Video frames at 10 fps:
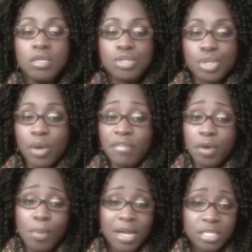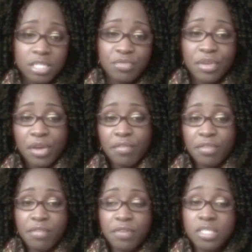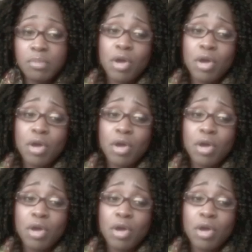So if you're watching this video for the first time,